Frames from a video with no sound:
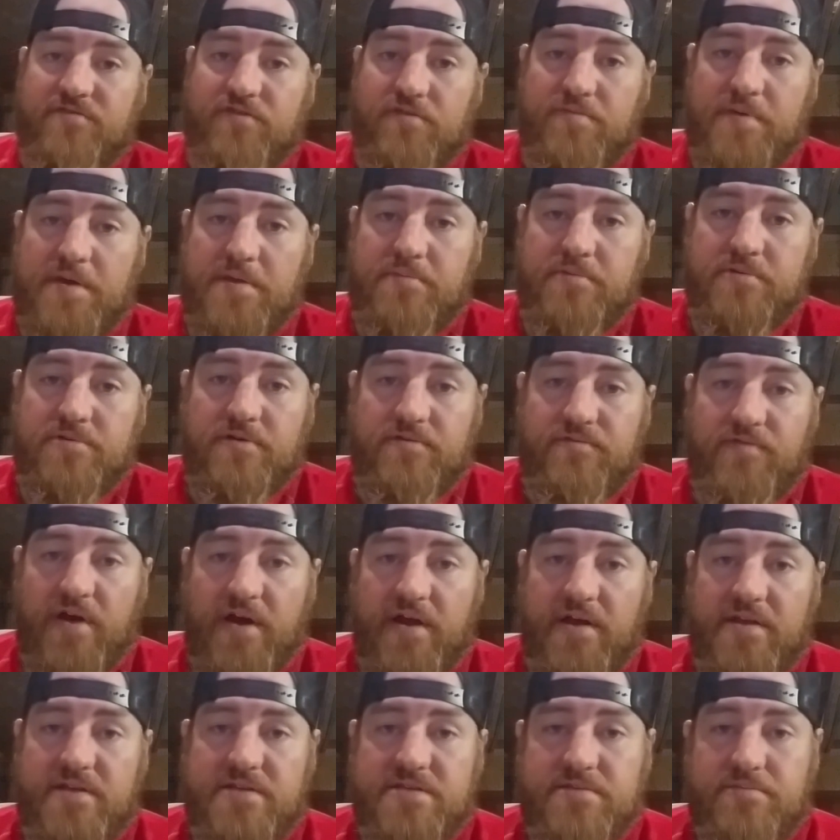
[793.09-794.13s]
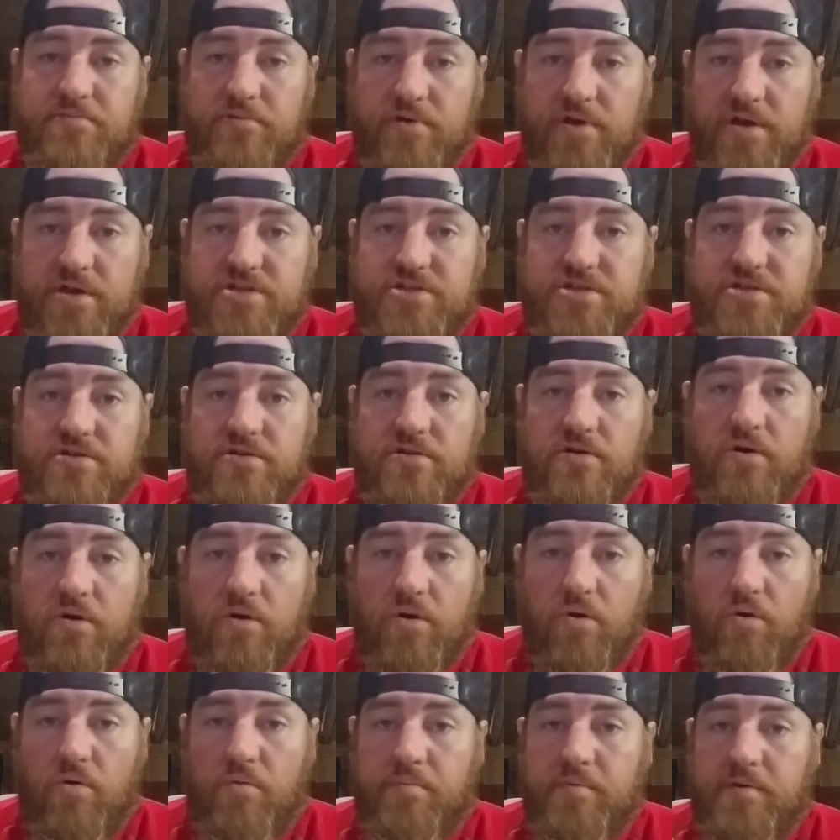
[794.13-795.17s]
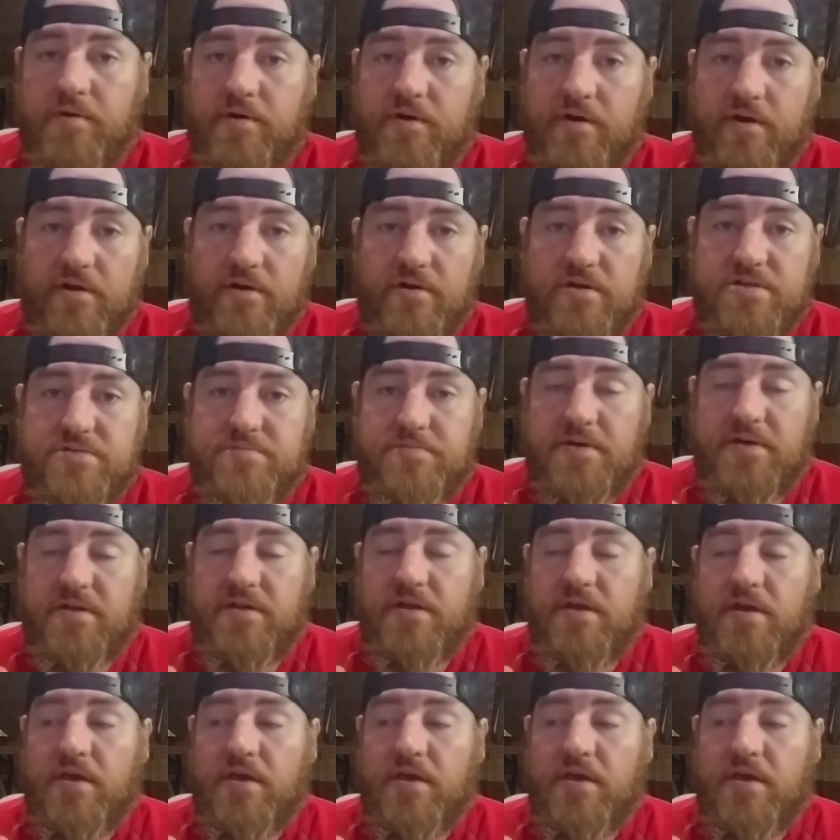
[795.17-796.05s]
for people to find inspiration, hope, encouragement